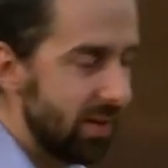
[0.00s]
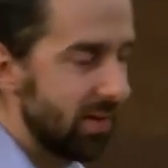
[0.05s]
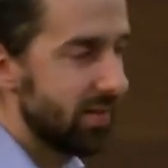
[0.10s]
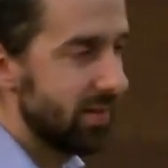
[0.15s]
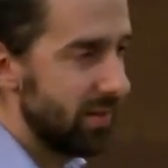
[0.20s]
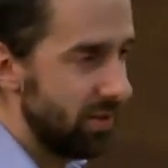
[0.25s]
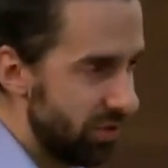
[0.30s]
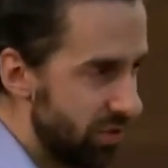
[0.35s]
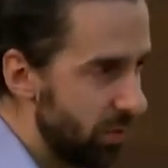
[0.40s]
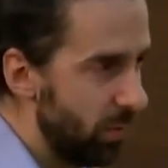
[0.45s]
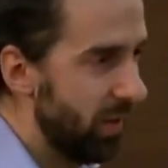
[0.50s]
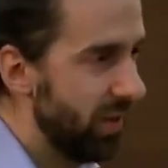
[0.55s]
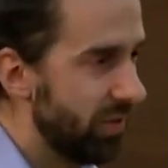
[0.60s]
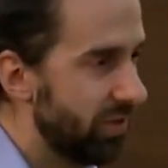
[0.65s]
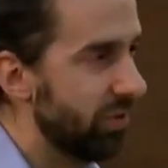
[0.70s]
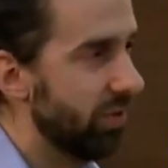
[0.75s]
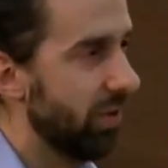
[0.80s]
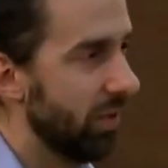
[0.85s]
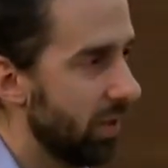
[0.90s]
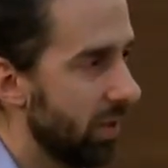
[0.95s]
this
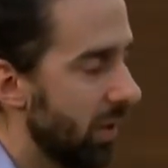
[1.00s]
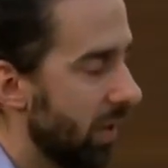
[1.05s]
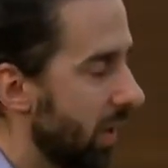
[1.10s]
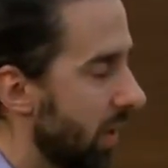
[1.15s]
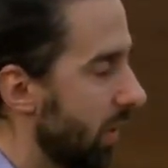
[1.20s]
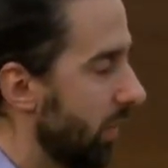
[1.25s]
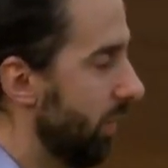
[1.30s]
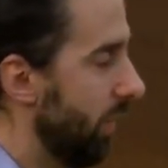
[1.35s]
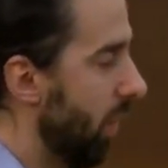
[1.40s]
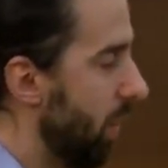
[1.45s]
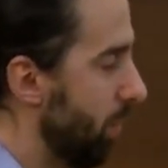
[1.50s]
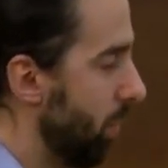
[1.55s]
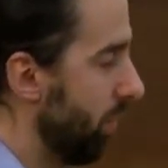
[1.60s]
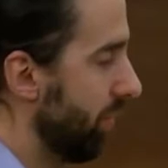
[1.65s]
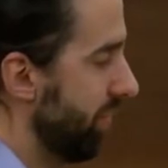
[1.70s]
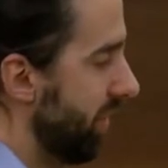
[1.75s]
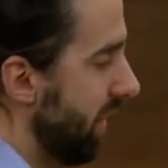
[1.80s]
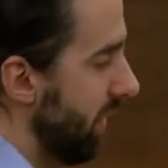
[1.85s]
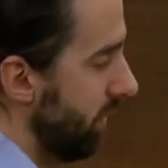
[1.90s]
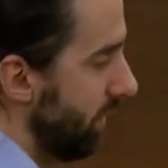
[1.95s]
situation far
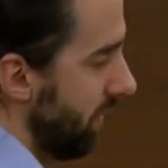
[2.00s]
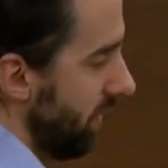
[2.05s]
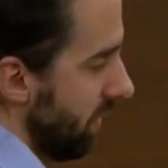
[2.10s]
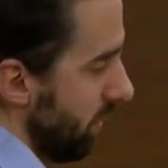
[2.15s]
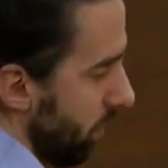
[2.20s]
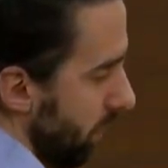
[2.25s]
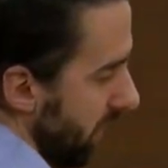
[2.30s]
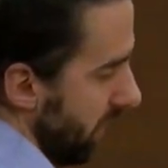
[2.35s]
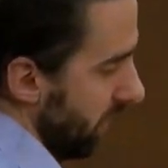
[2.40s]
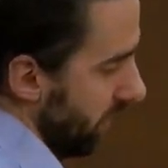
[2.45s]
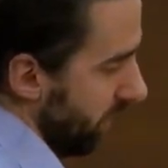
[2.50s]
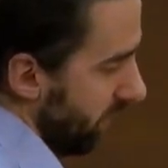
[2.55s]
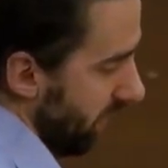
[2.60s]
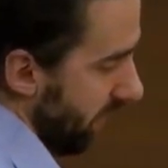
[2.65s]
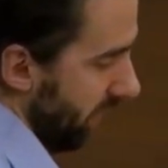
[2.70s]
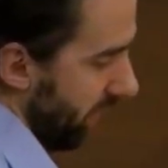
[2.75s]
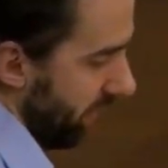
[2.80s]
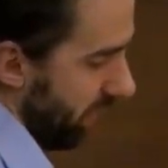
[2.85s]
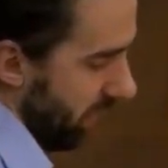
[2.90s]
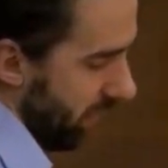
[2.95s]
more safely than we could have
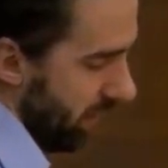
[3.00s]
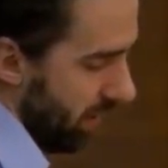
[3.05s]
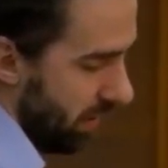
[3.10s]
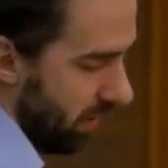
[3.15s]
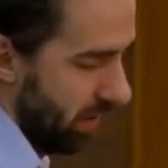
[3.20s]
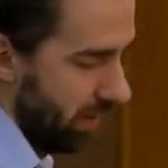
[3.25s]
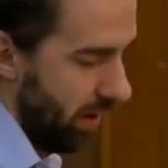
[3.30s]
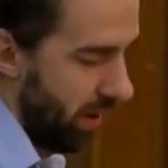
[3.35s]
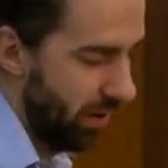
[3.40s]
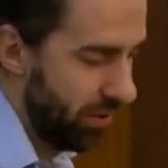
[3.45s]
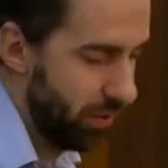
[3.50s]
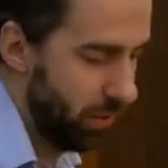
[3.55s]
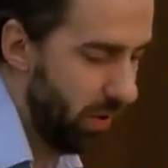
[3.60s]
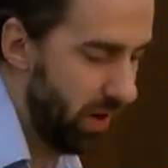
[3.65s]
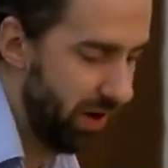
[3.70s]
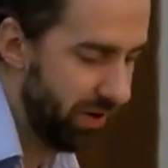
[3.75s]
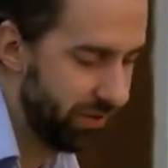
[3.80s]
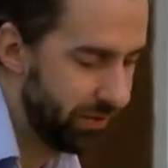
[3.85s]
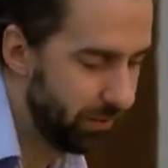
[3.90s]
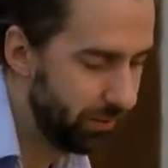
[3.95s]
done
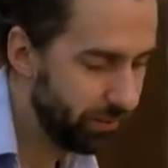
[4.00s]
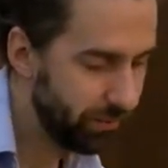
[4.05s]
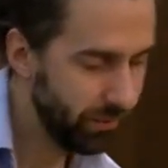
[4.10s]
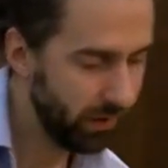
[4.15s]
otherwise.